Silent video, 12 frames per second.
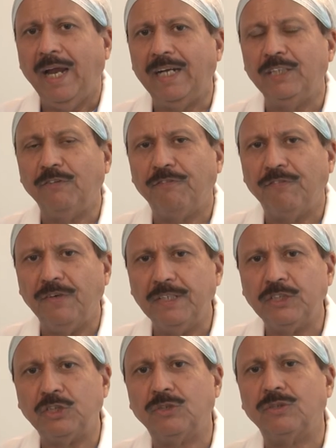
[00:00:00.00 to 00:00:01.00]
And the
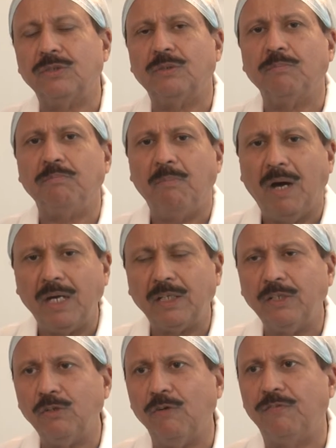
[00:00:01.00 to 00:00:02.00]
first
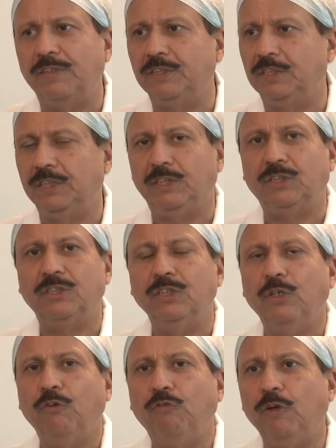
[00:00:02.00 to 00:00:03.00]
marker of disease
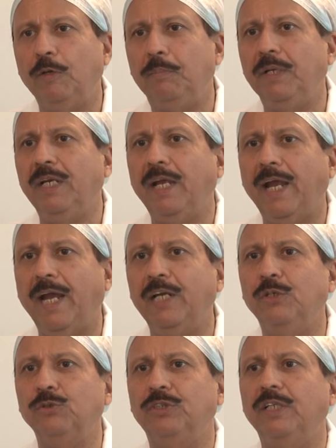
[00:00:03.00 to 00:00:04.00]
will be
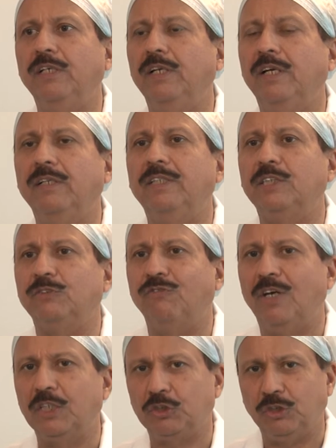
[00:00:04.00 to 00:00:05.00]
endothelial
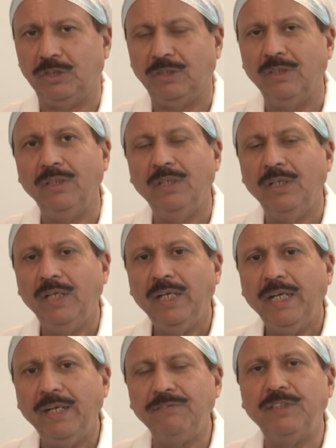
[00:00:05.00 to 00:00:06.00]
dysfunction.
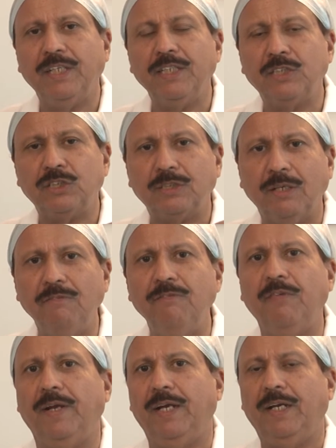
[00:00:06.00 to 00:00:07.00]
If there is
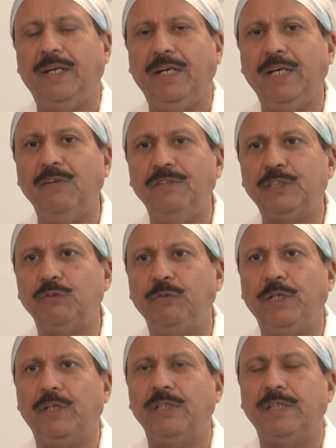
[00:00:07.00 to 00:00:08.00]
some way in which
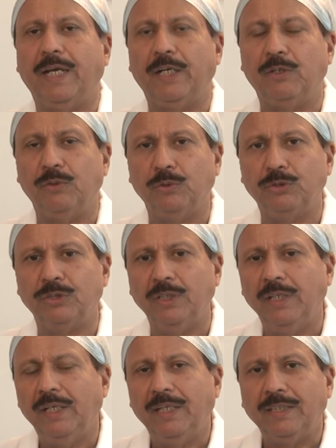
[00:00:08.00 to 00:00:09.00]
we can diagnose
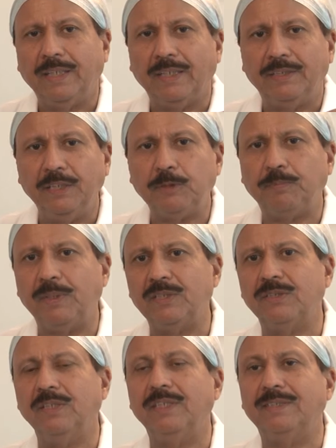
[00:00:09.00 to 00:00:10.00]
that this
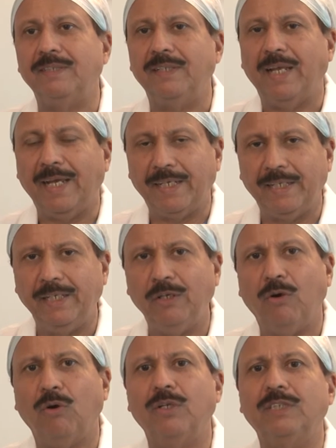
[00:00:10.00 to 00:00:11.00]
person is likely
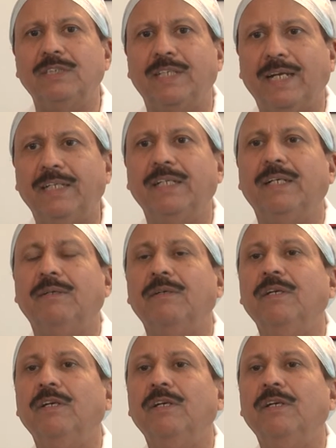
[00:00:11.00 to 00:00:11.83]
or is getting